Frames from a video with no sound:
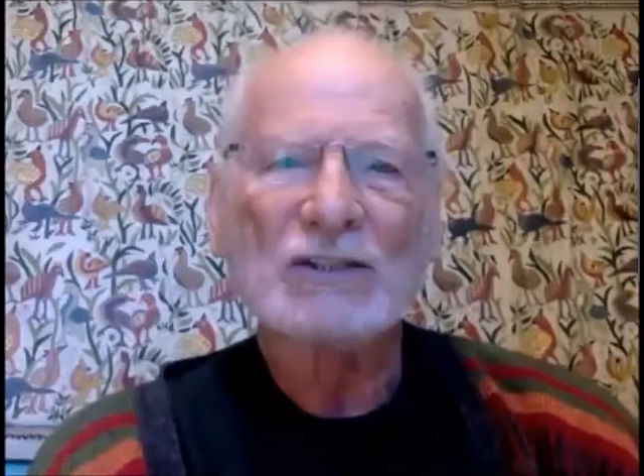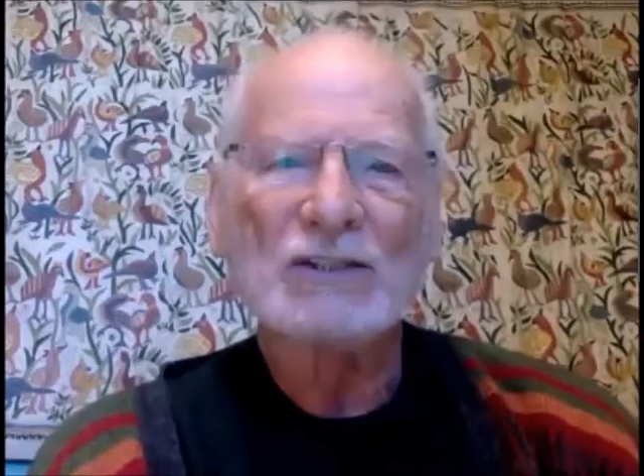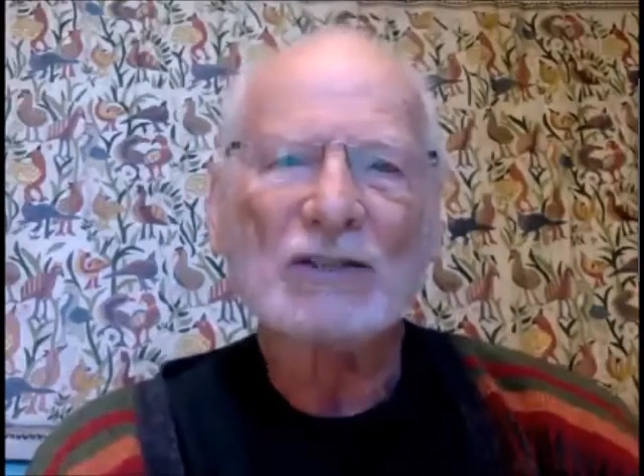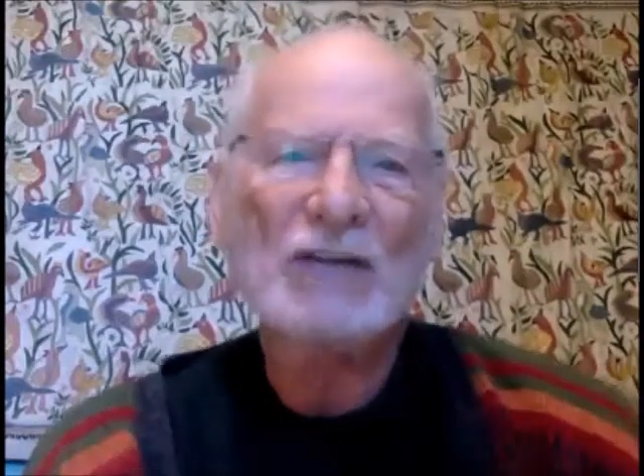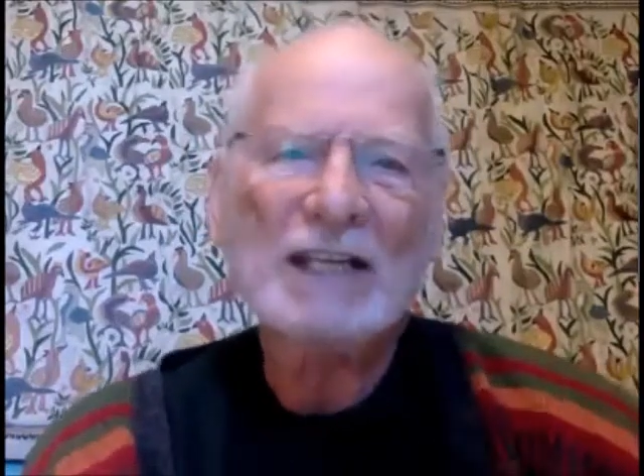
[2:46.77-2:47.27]

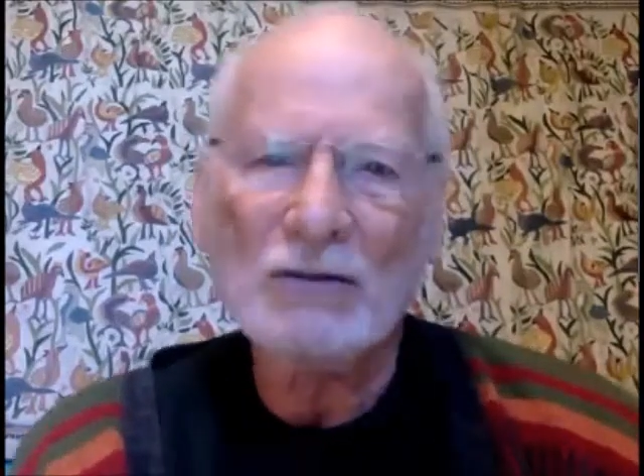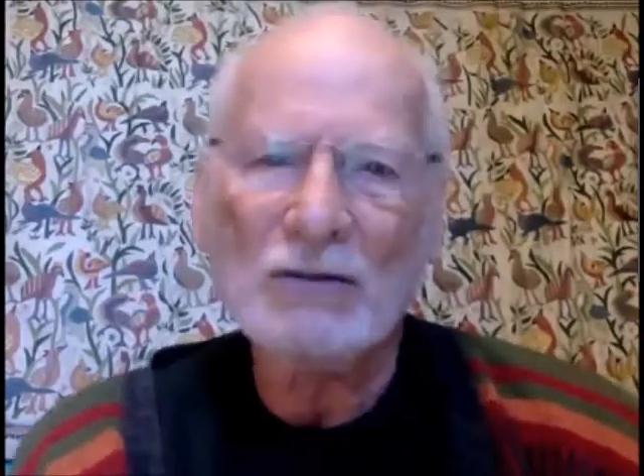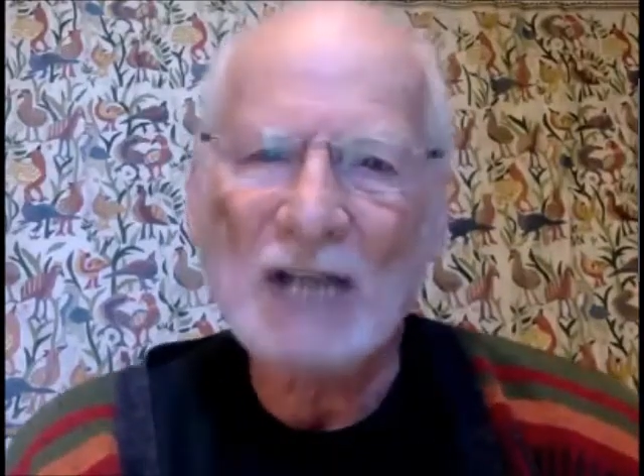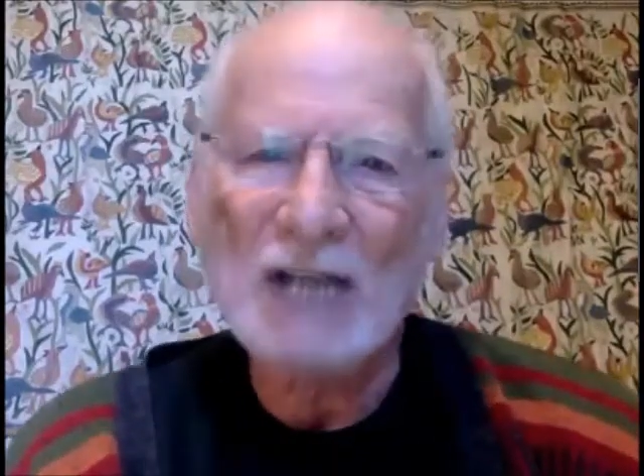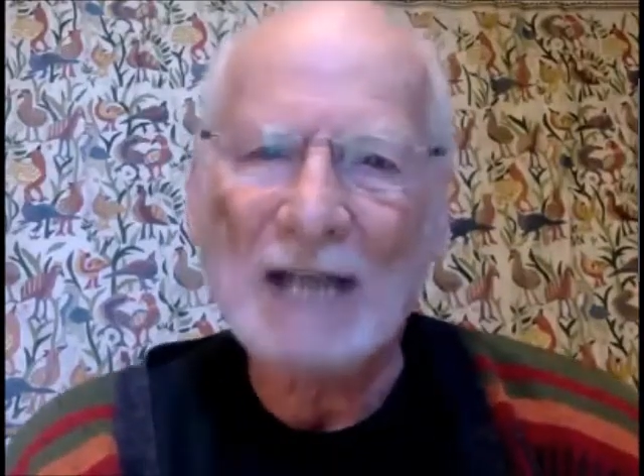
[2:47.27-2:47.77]
so they
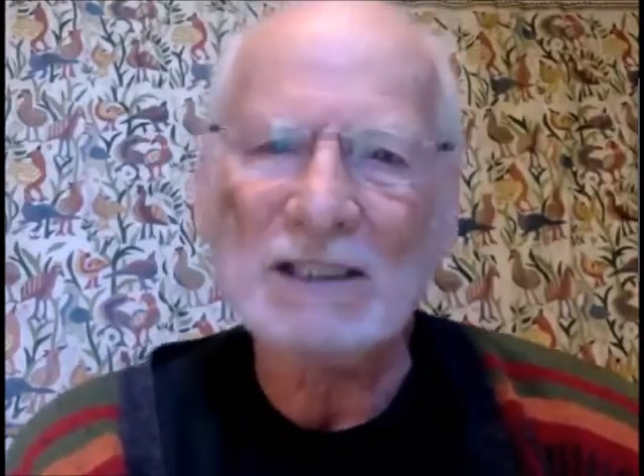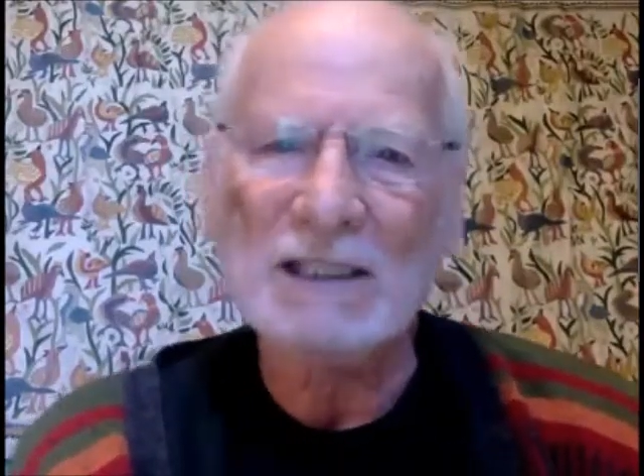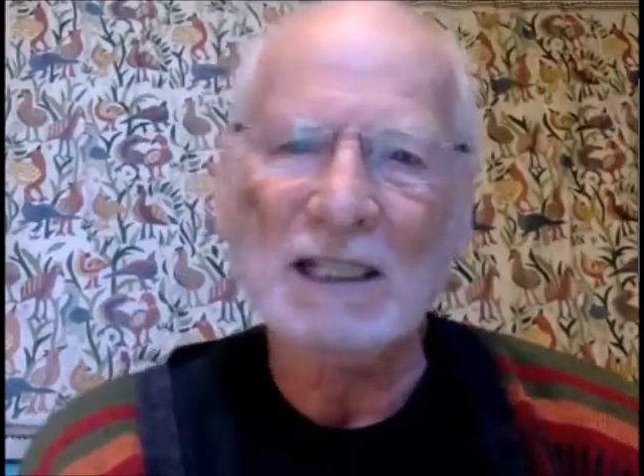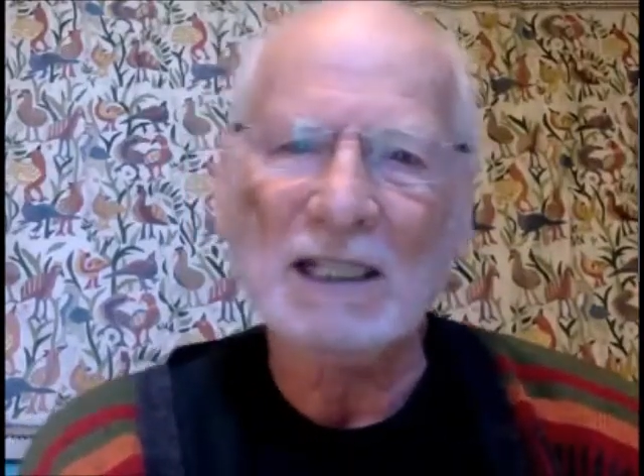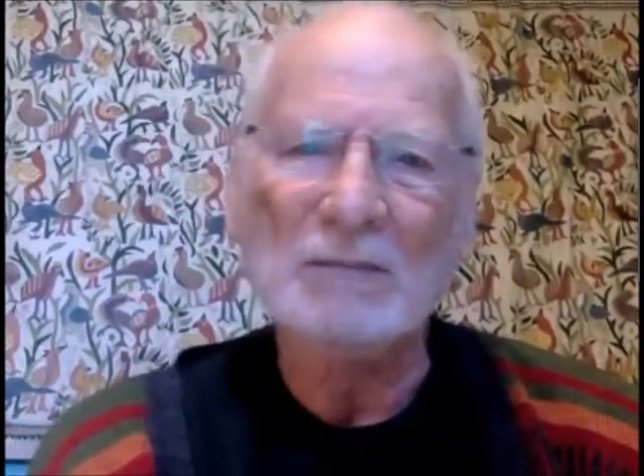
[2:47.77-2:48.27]

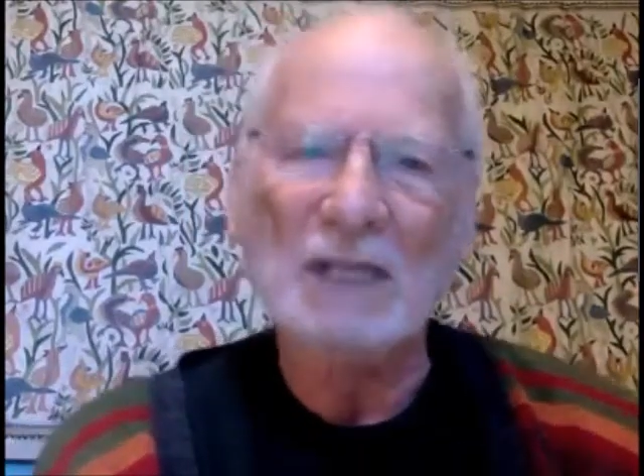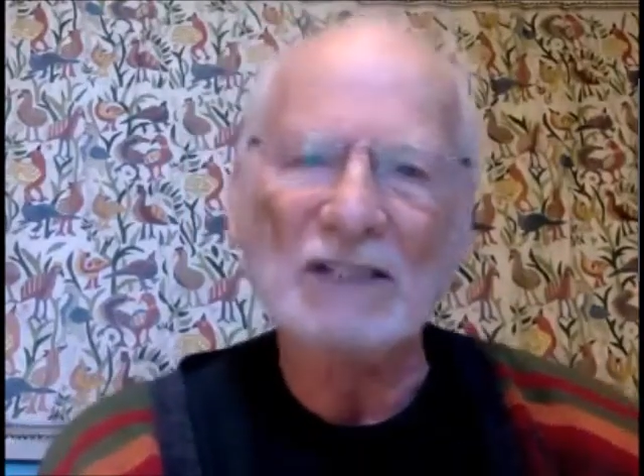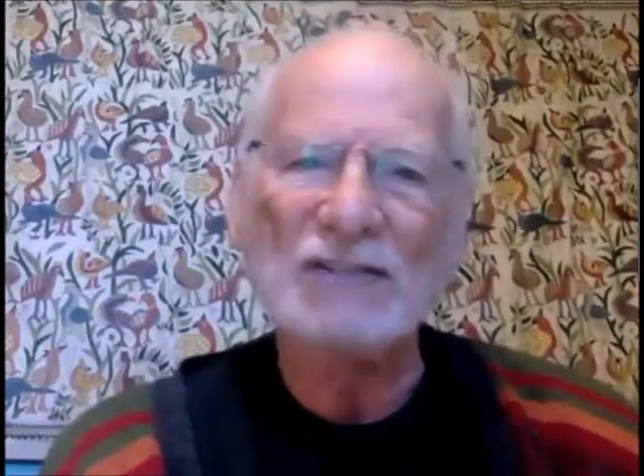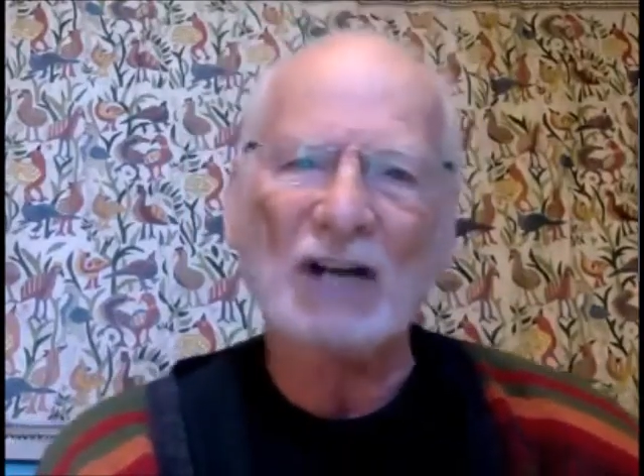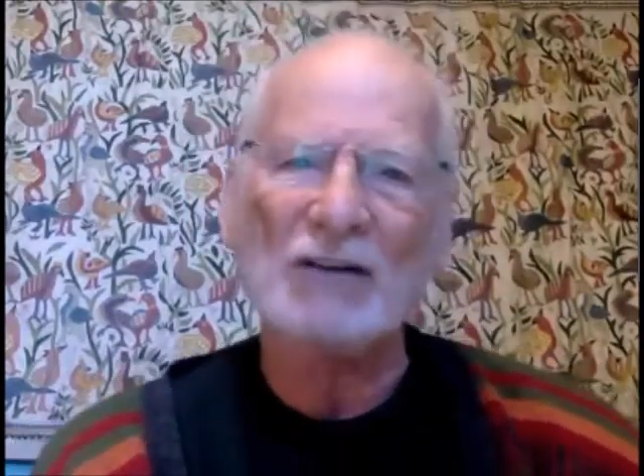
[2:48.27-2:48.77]
contacted him
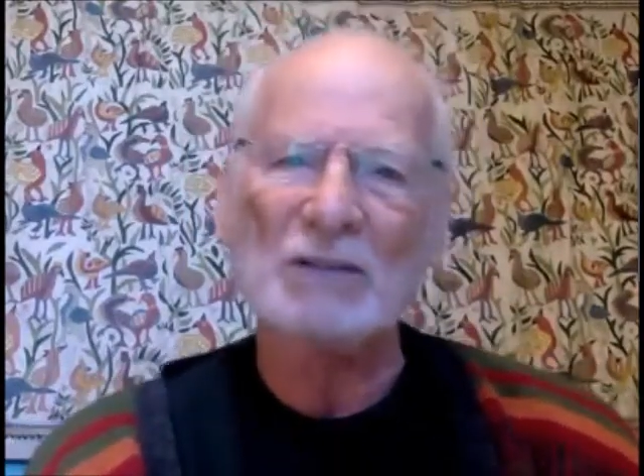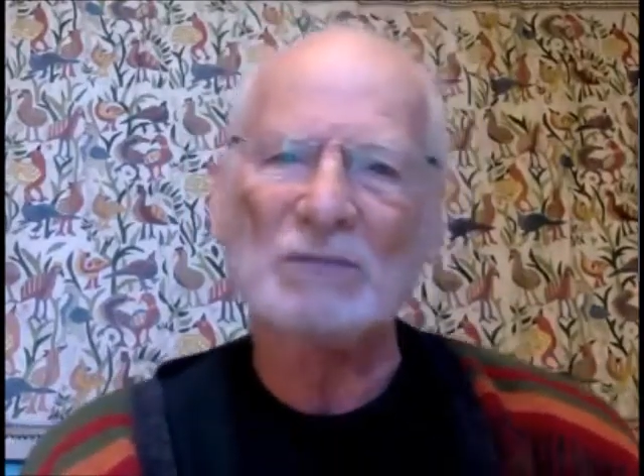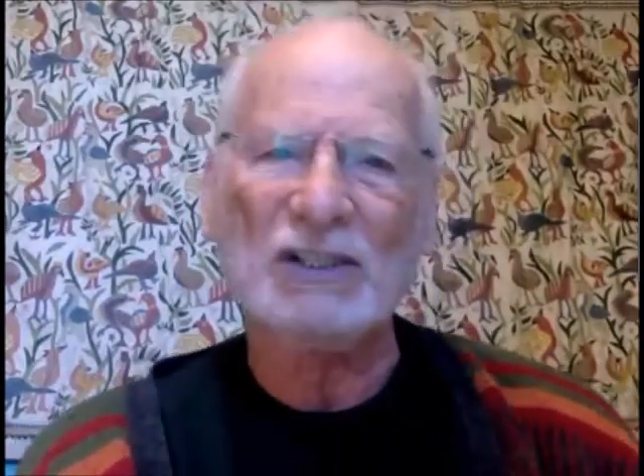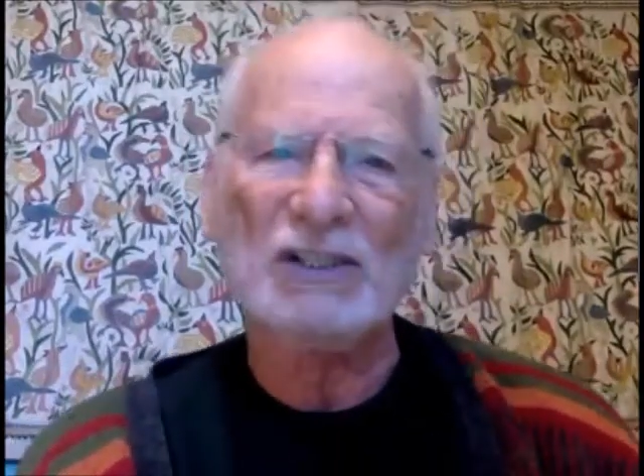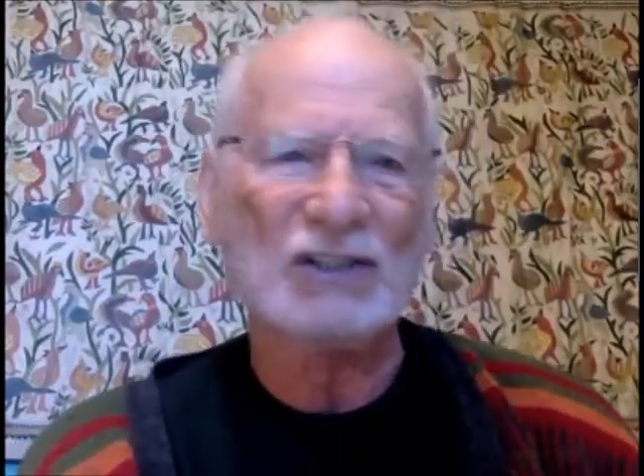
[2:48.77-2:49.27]
and
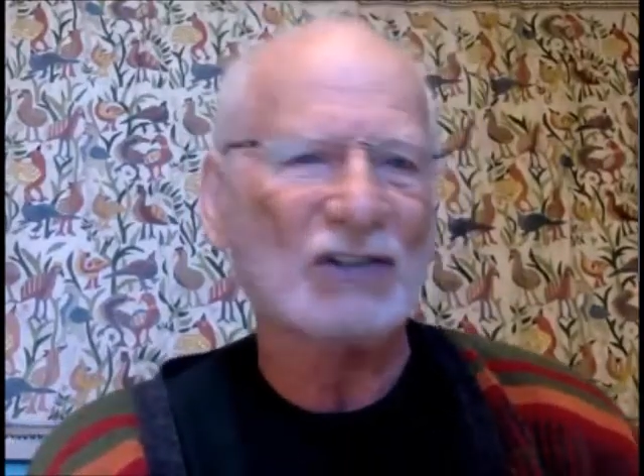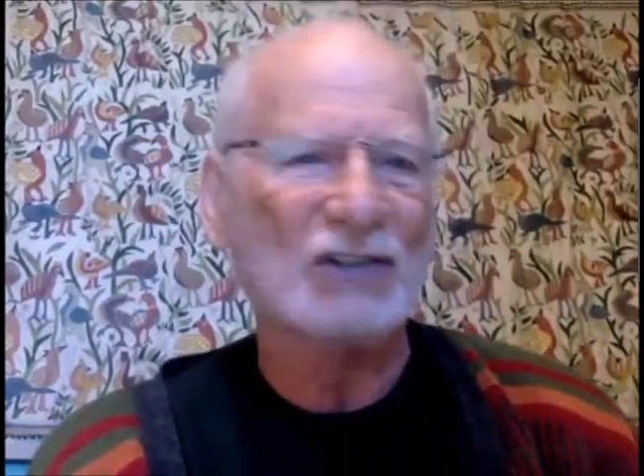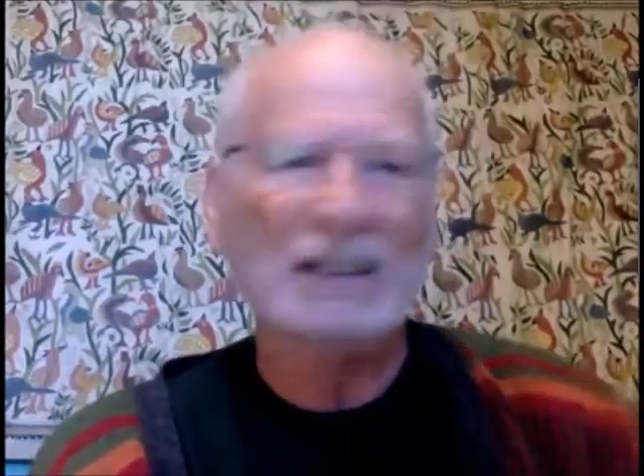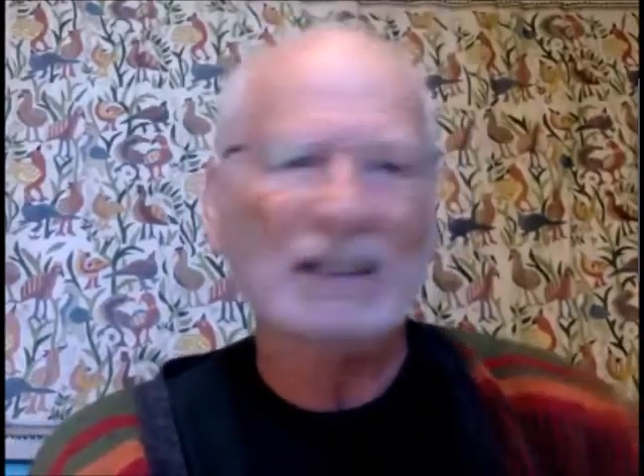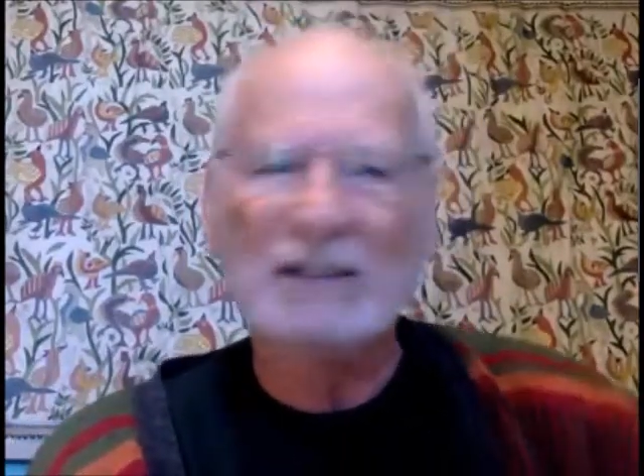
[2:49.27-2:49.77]
surreptitiously,